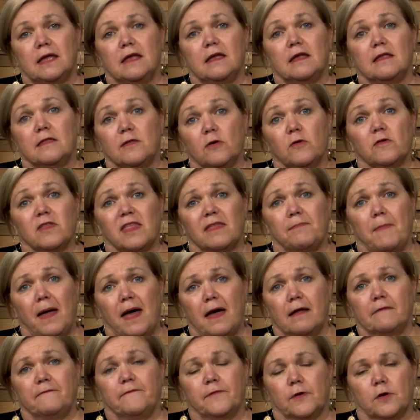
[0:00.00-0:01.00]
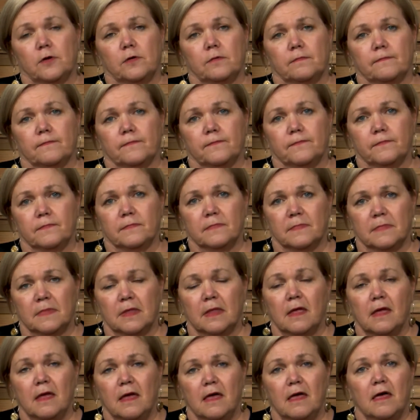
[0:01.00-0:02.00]
is your smartphone.
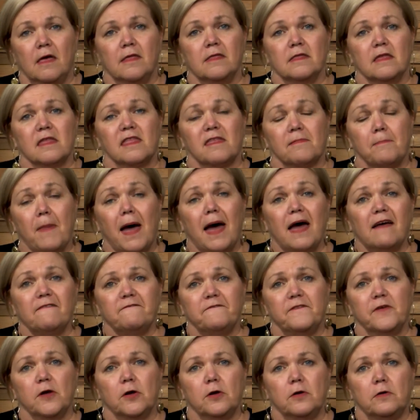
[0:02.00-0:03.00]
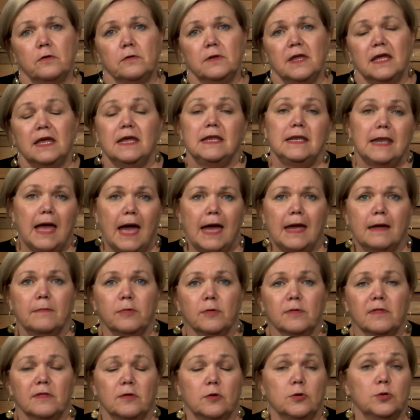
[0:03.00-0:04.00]
The smartphone
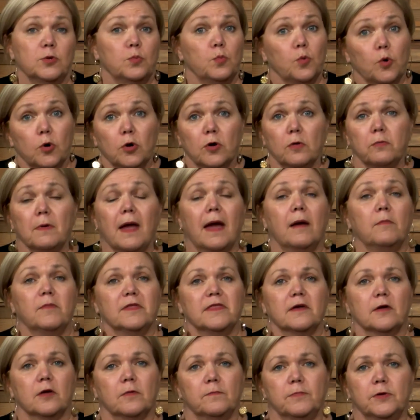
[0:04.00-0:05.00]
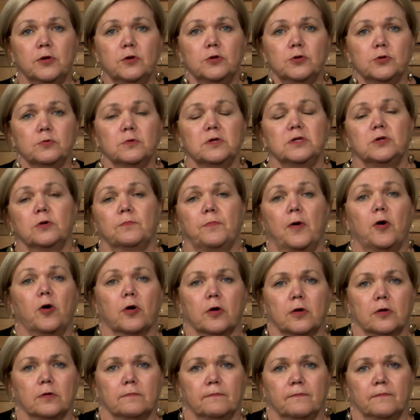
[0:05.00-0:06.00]
enables you to walk around with a computer in your
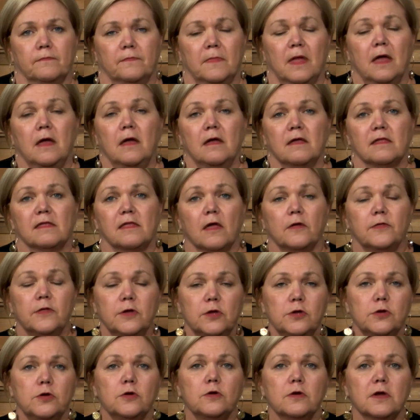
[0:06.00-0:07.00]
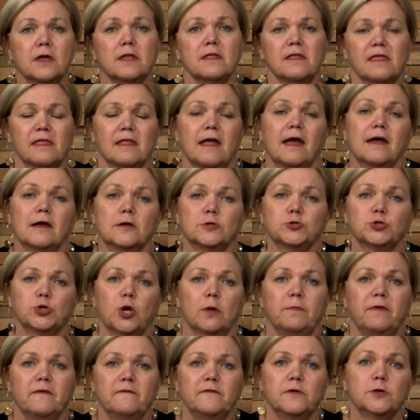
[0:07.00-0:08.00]
pocket so that you can stay on
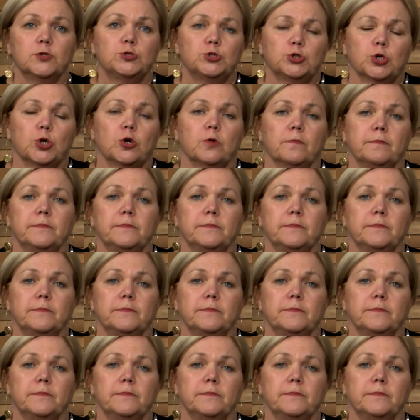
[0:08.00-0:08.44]
top of your job